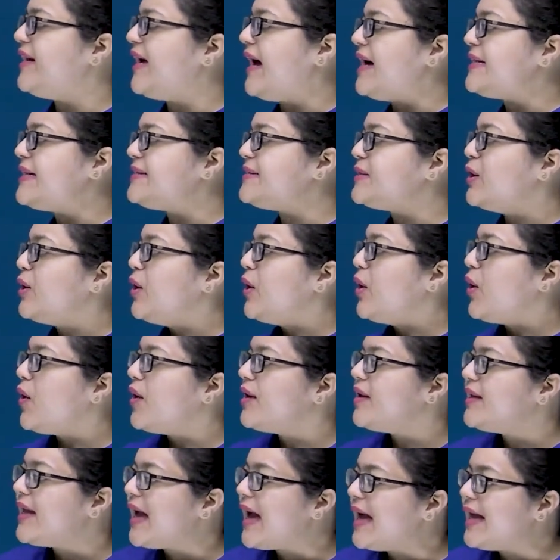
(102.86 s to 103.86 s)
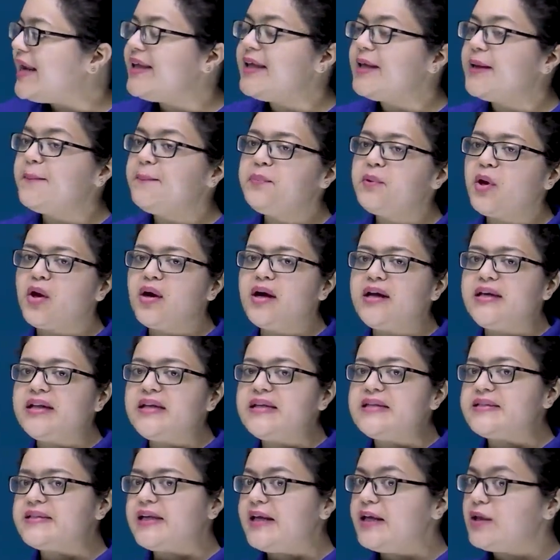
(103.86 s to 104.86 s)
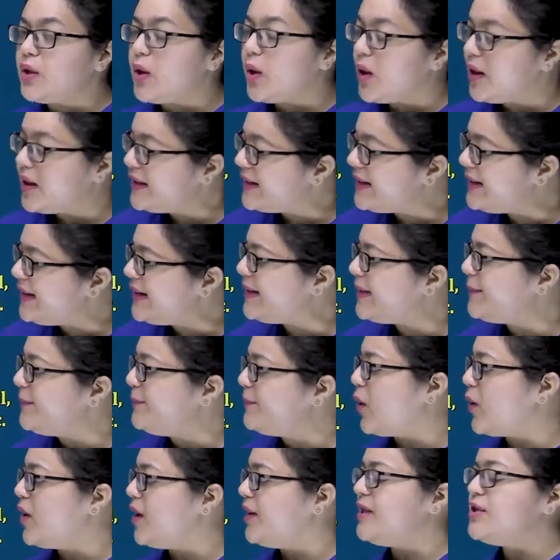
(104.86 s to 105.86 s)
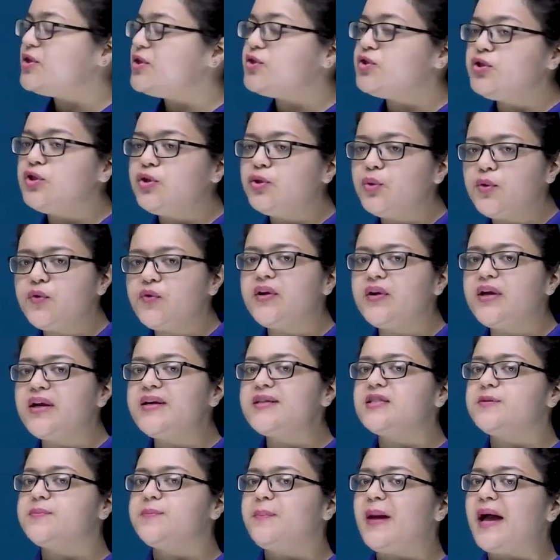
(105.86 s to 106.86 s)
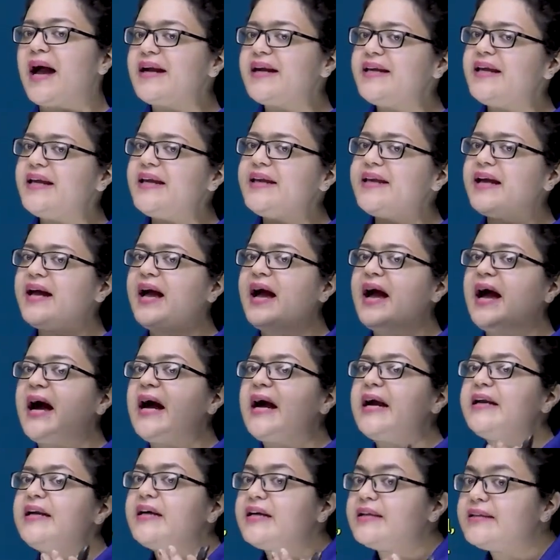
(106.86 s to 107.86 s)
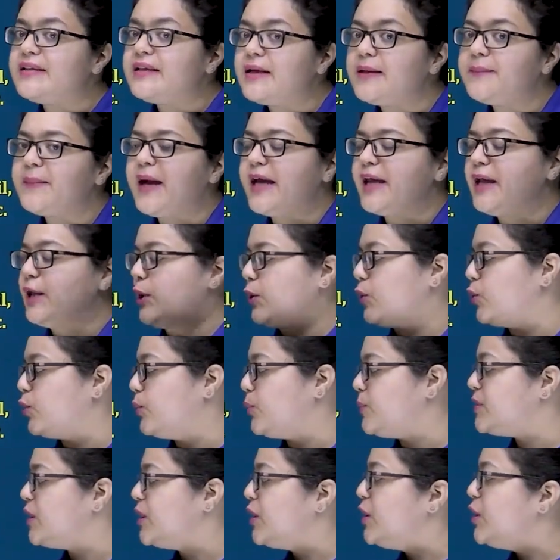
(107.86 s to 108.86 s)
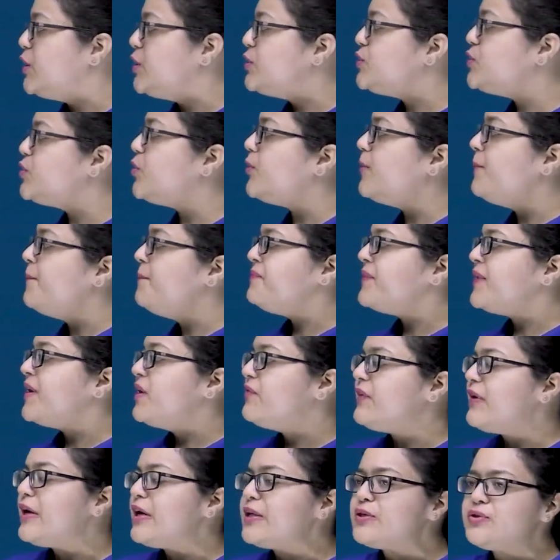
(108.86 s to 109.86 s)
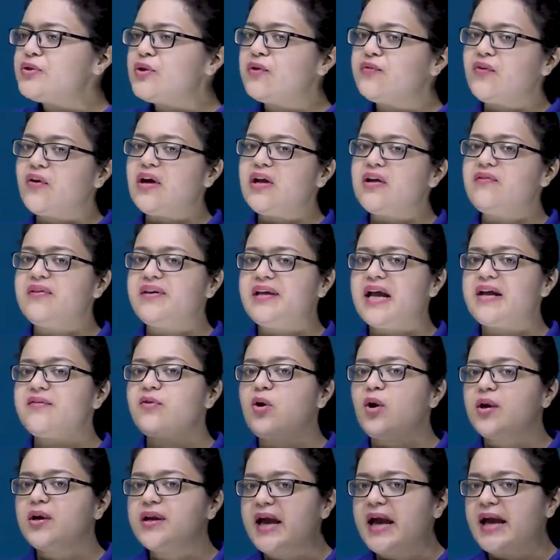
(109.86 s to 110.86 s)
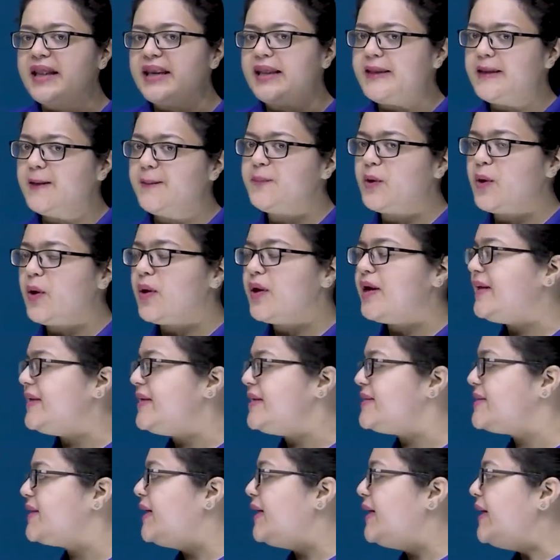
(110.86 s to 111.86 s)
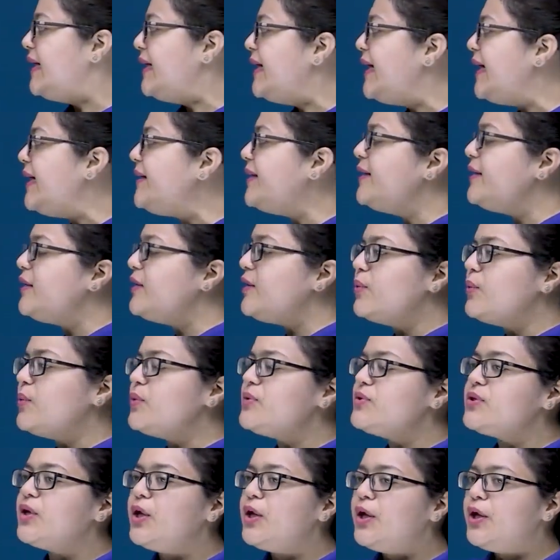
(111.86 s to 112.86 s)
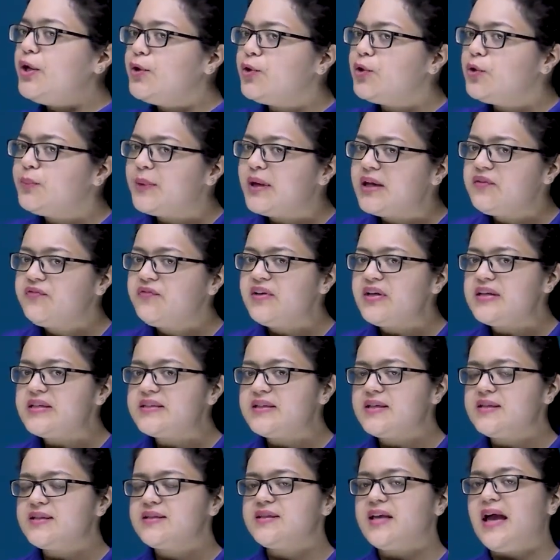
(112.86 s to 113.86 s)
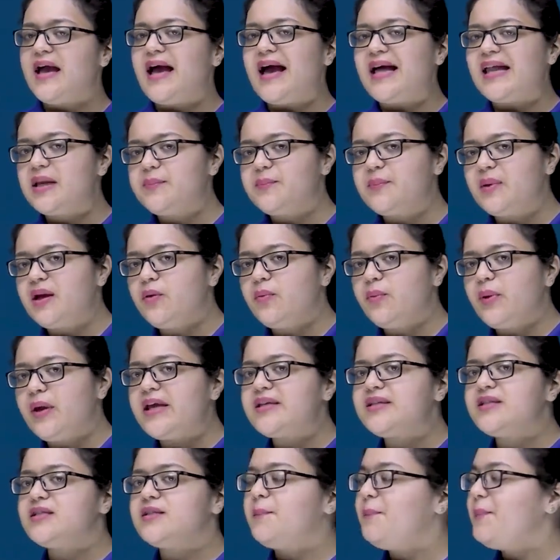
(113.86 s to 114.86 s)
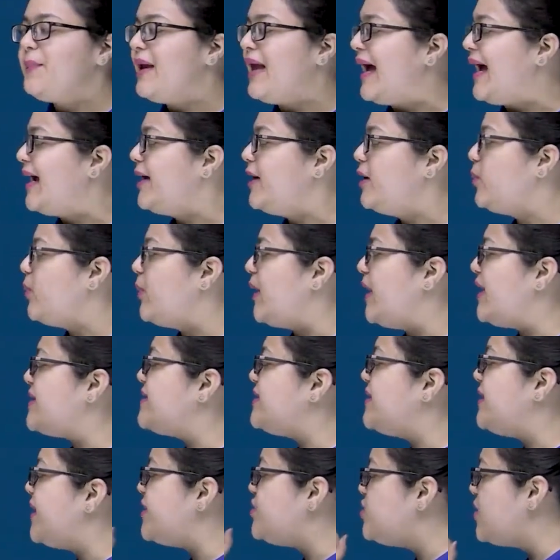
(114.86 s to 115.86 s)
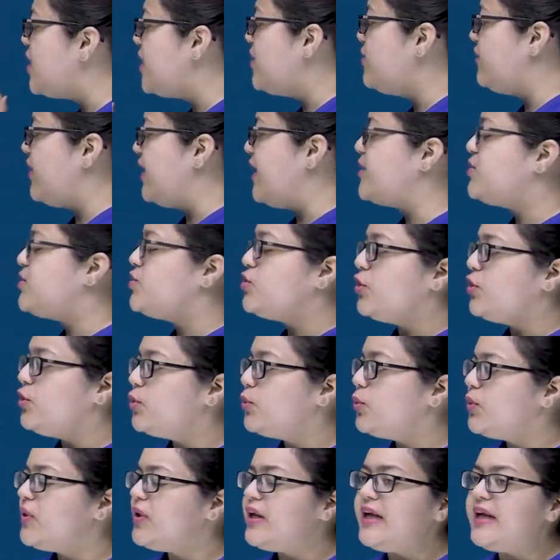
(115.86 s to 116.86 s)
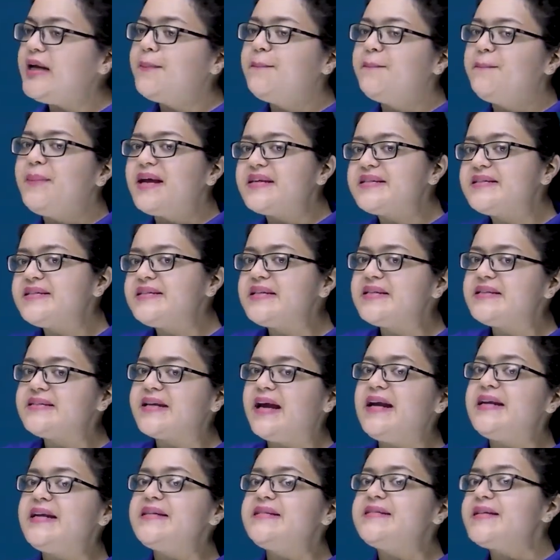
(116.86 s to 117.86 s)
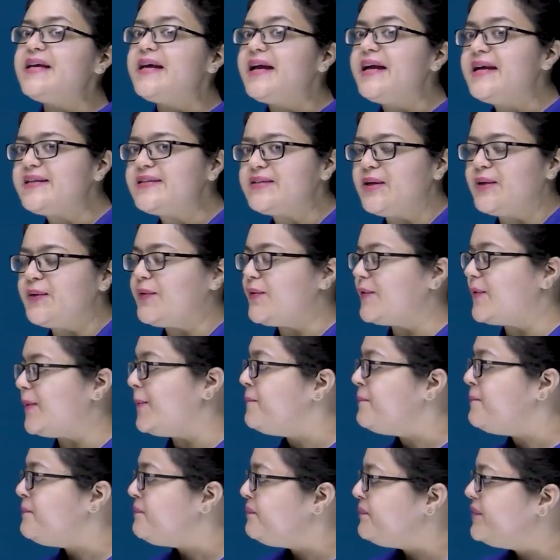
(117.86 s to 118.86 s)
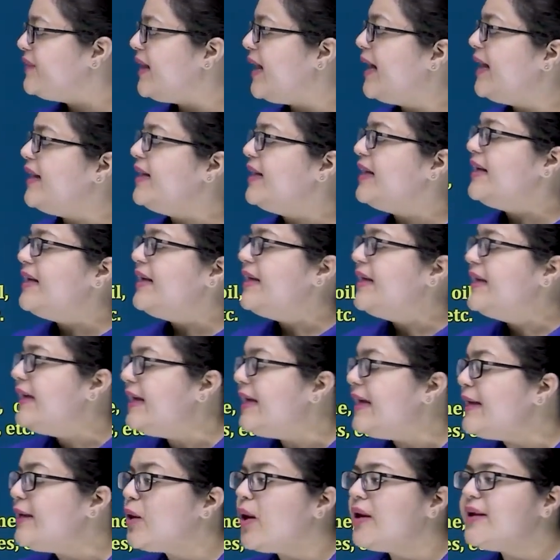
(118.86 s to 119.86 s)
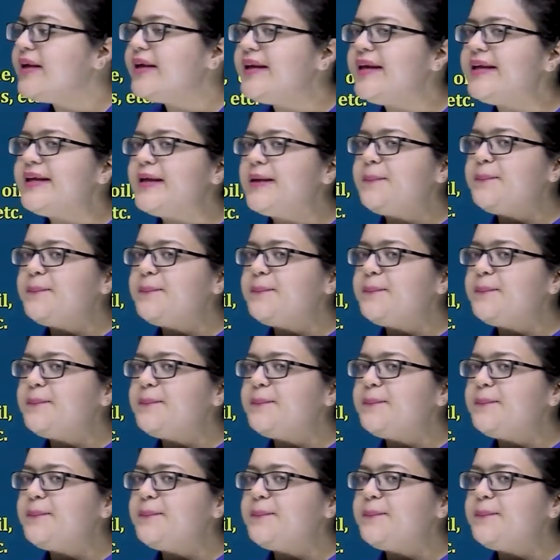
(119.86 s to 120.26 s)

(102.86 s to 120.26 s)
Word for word: as organic impurities, inorganic impurities, nutrients, bacteria and other microbes. So, first of all, we have organic impurities. It includes human feces, animal waste, plant waste, kitchen waste, urine, pesticides, et cetera. Then, inorganic